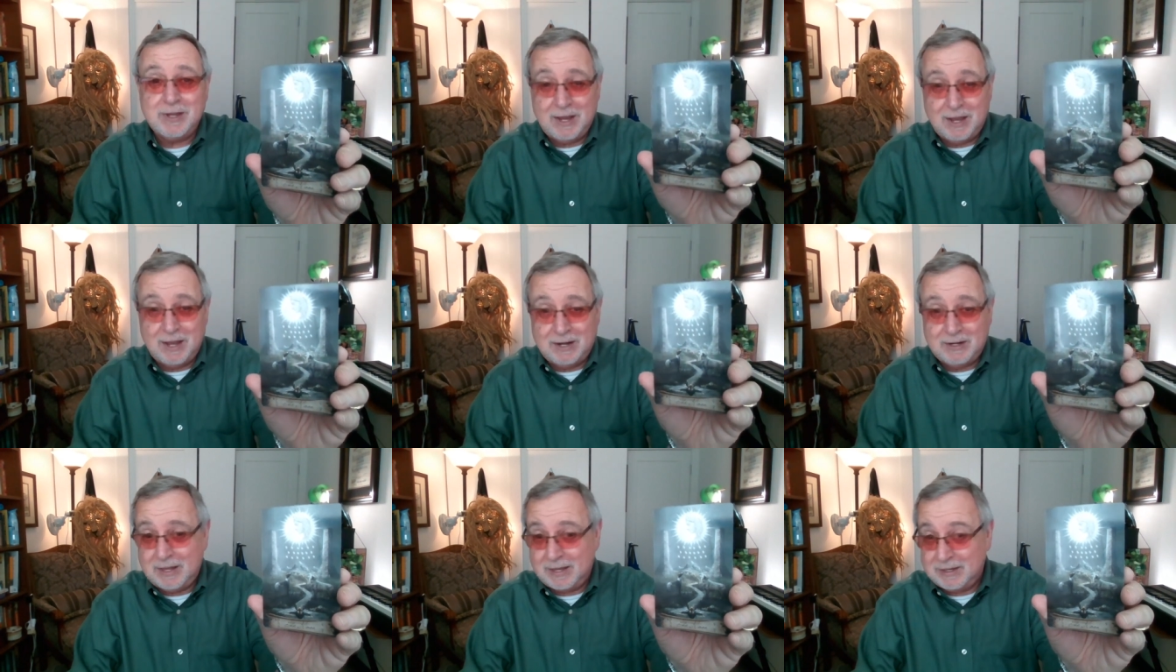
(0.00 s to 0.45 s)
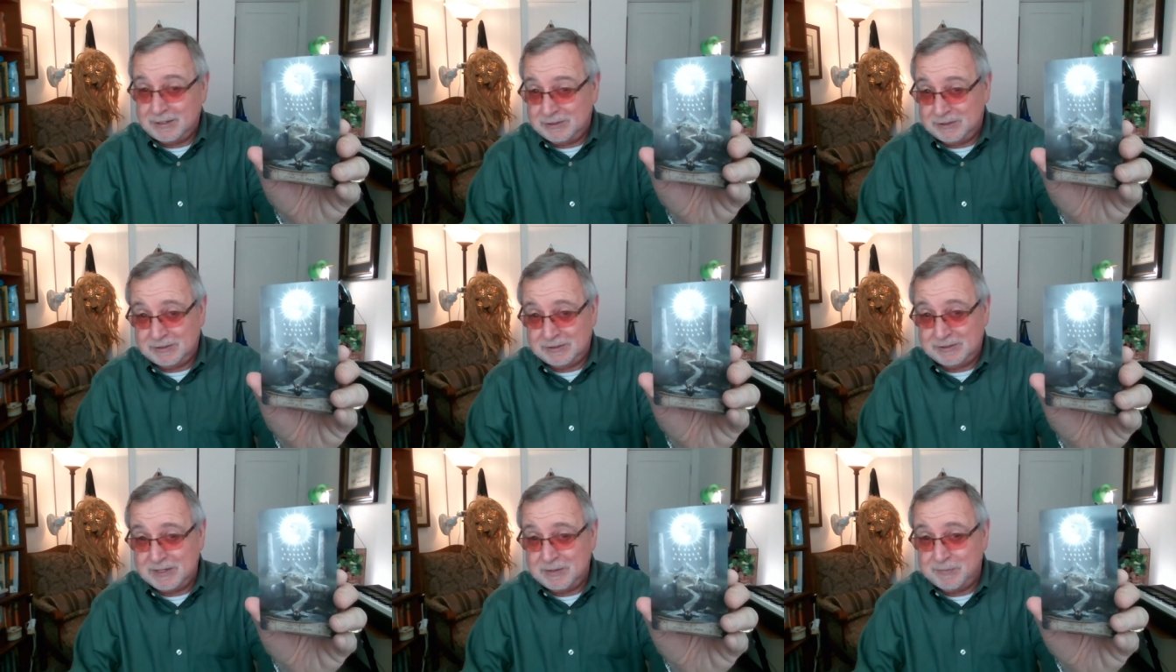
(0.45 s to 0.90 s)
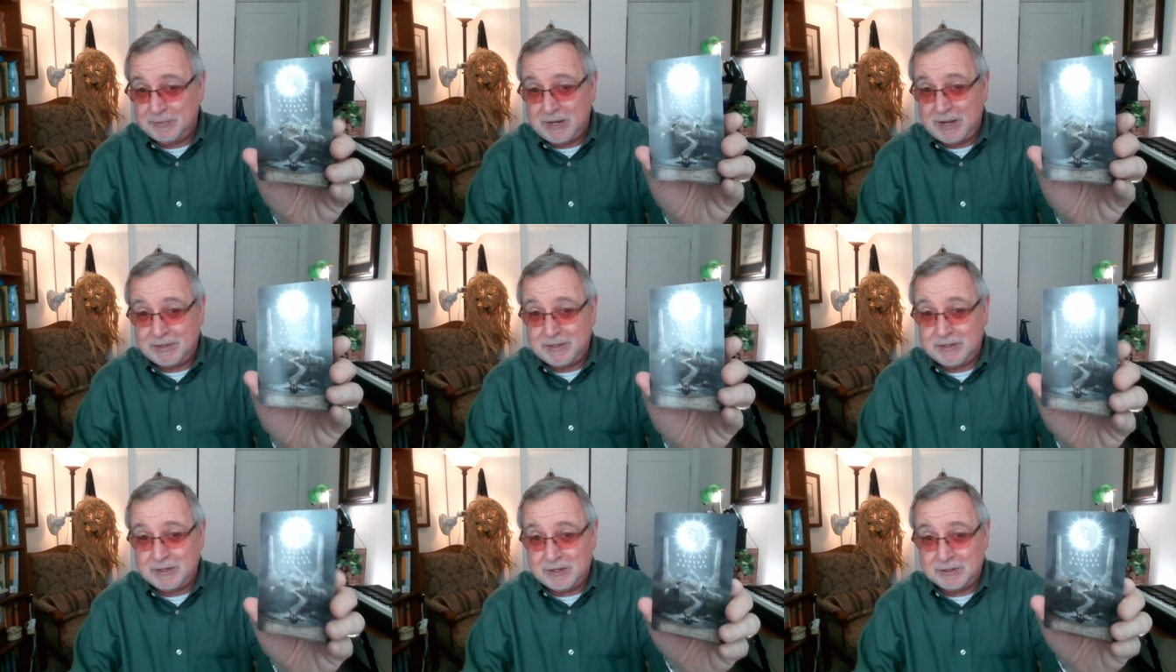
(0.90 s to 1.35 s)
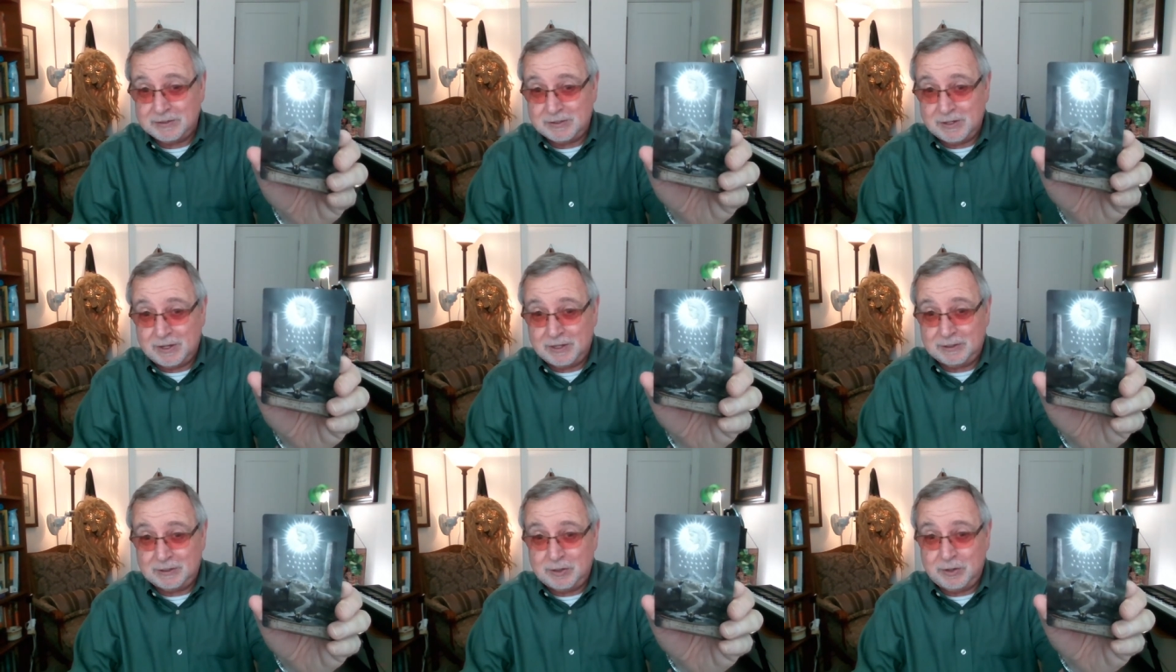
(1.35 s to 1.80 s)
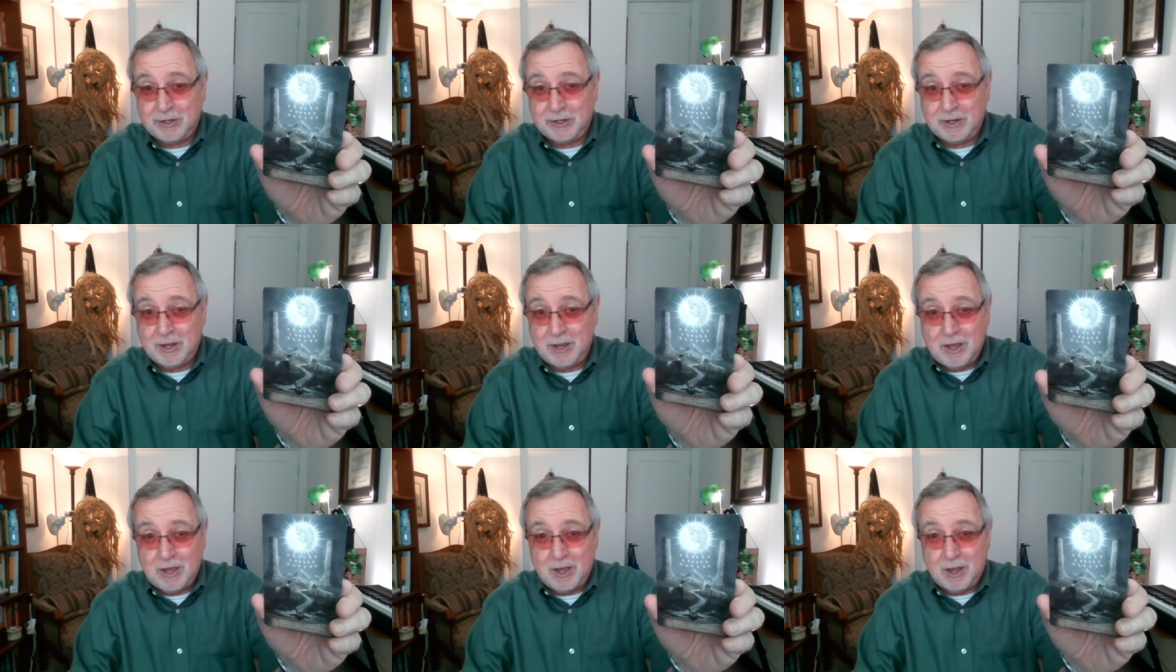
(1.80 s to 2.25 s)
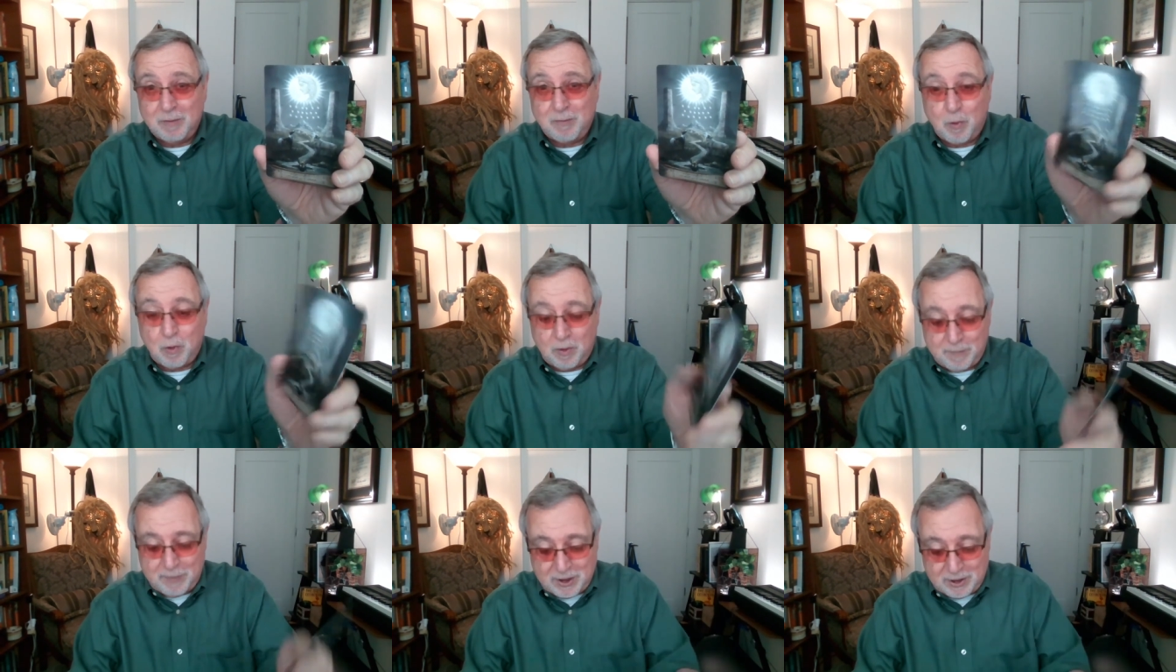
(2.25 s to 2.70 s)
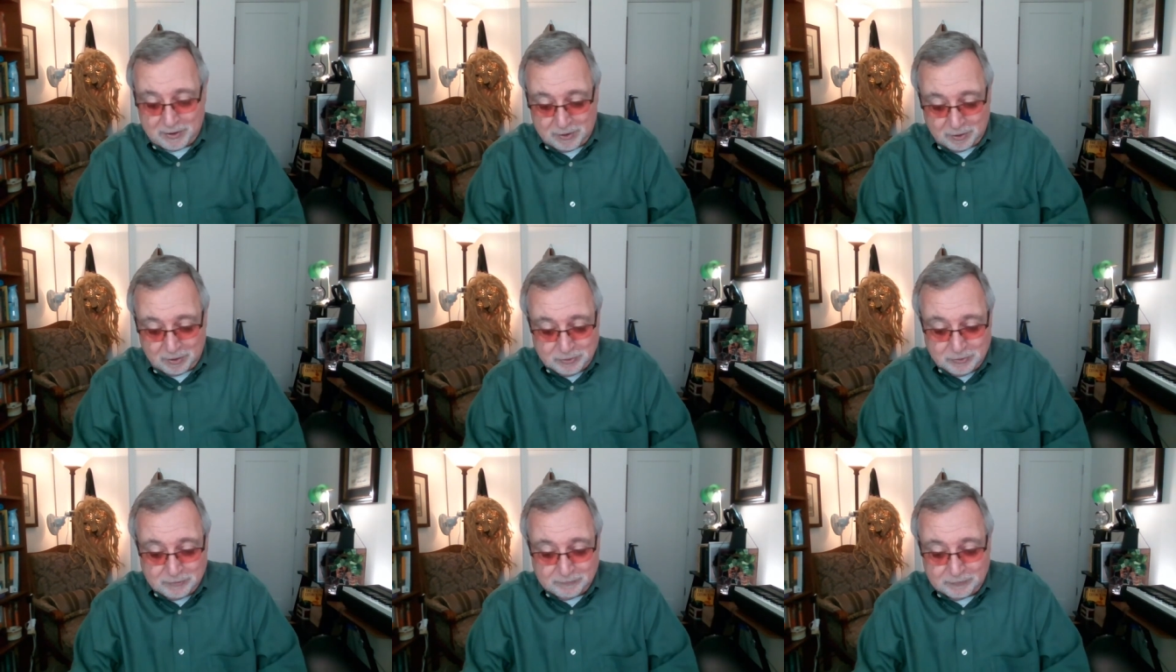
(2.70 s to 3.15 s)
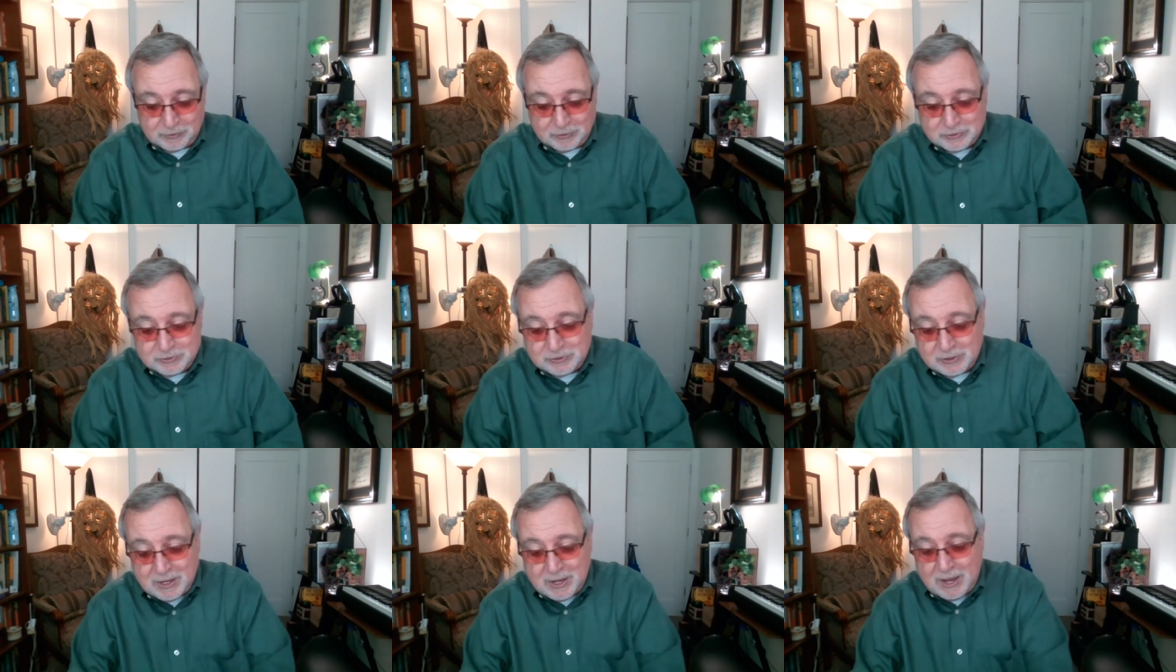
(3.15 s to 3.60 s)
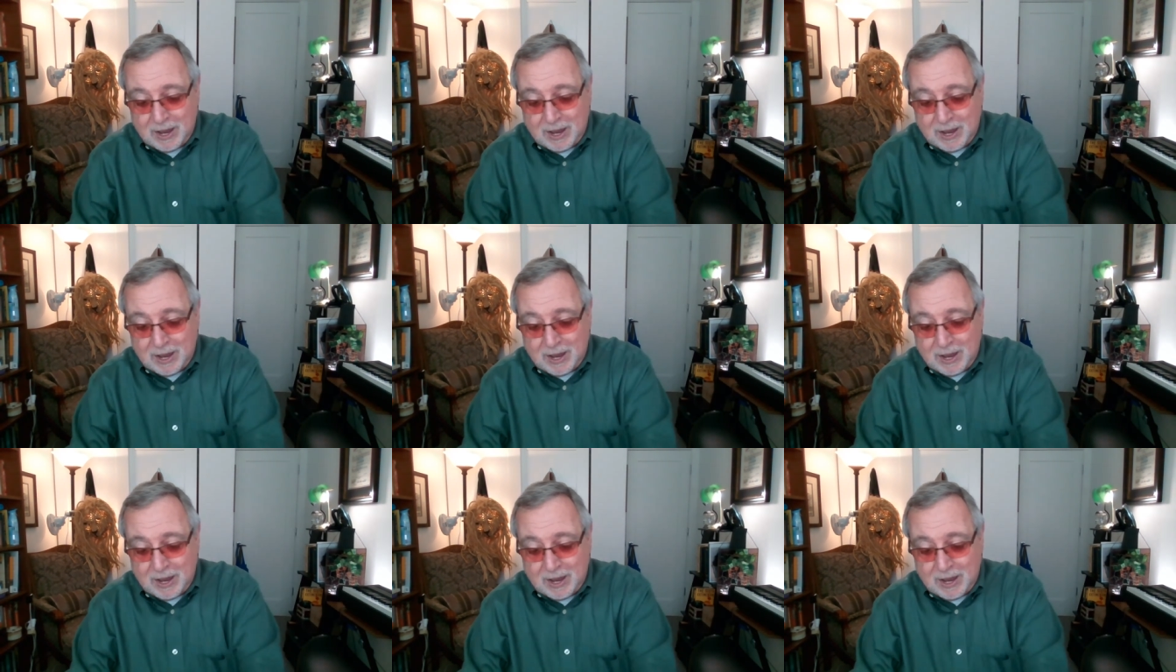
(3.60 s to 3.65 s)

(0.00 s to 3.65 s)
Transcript: And that's simply, I think, us learning more about our universe.